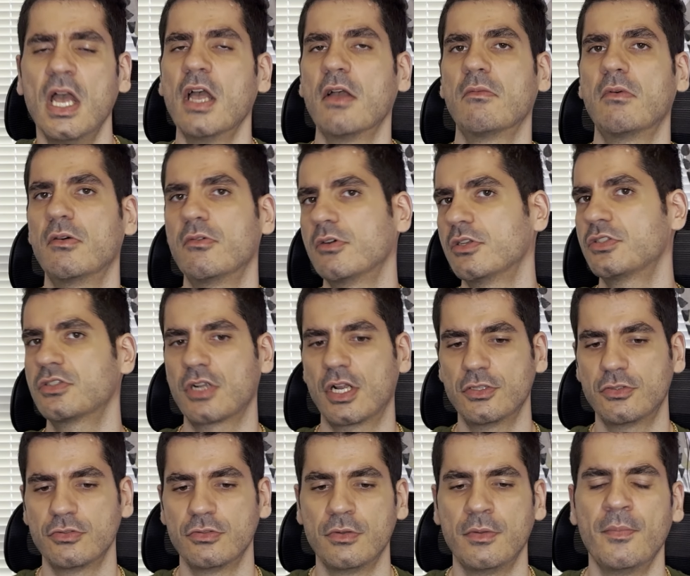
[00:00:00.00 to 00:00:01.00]
but we'll try
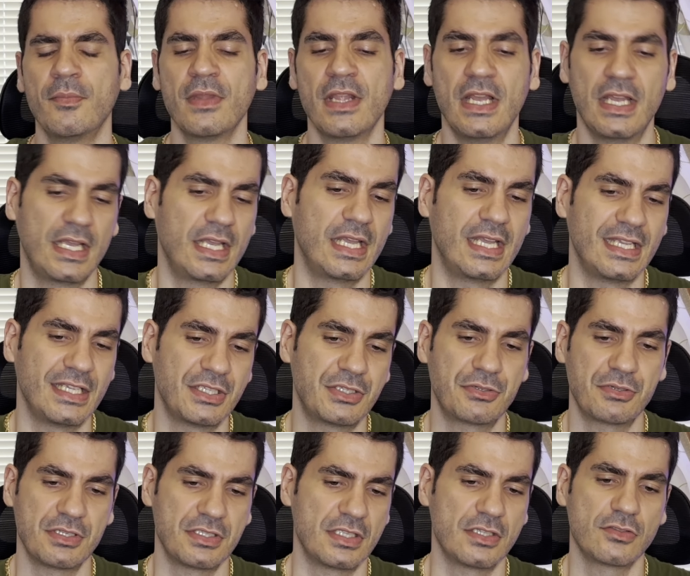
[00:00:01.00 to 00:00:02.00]
to
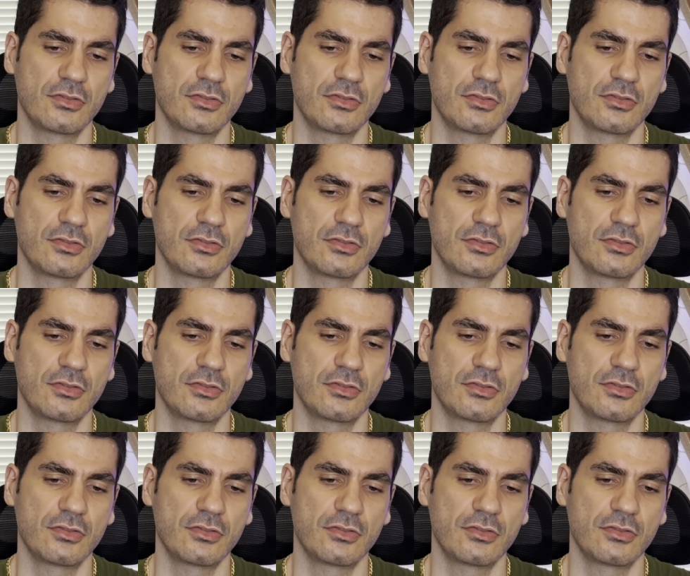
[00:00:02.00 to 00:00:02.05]
increase it.